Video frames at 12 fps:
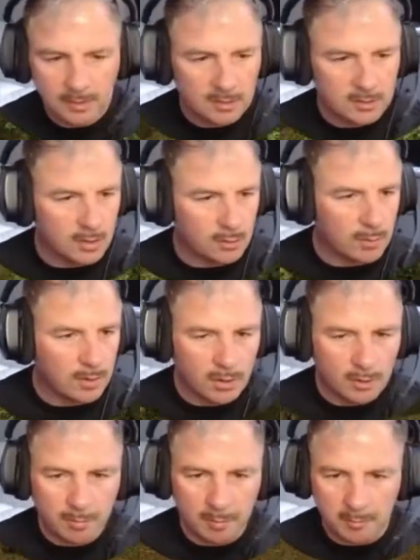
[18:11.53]
So we've got
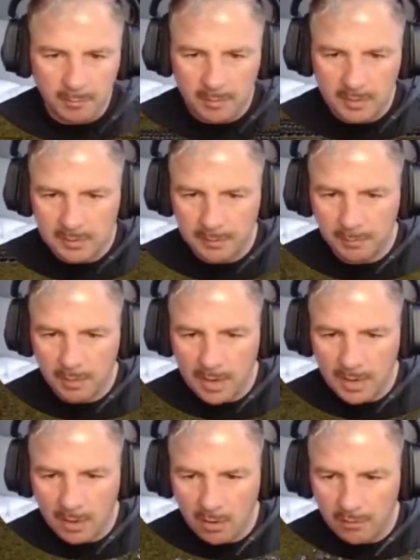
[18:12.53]
no problem with the
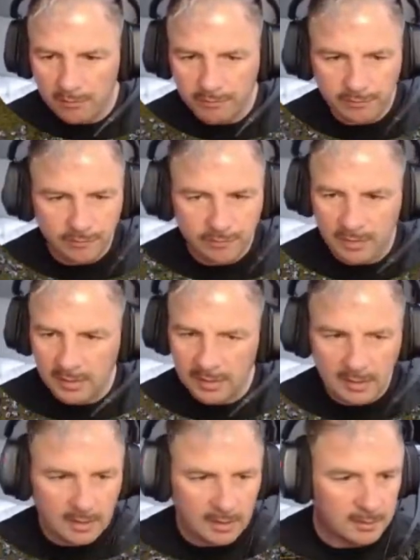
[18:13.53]
supply of,
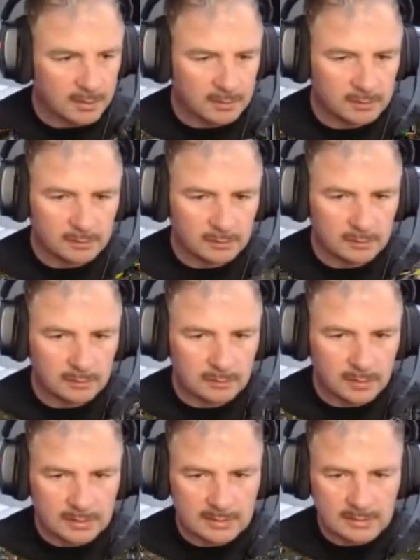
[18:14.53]

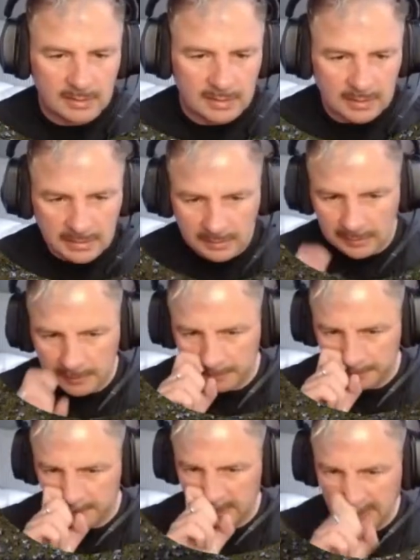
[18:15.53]
let's see.
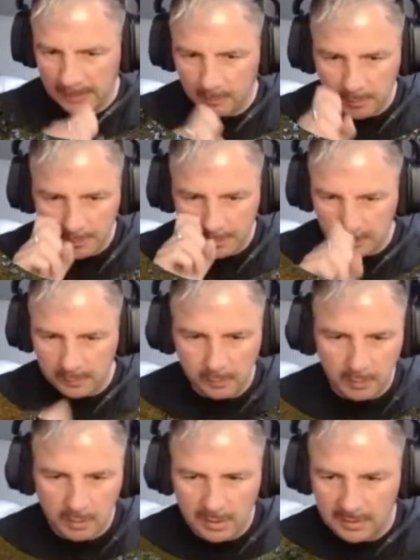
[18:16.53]
Okay, what are we doing? We're
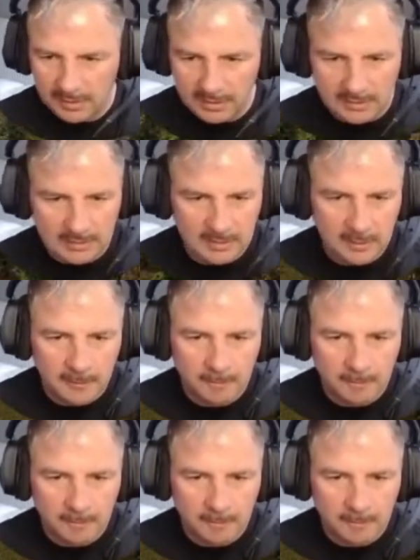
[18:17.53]
looking at this.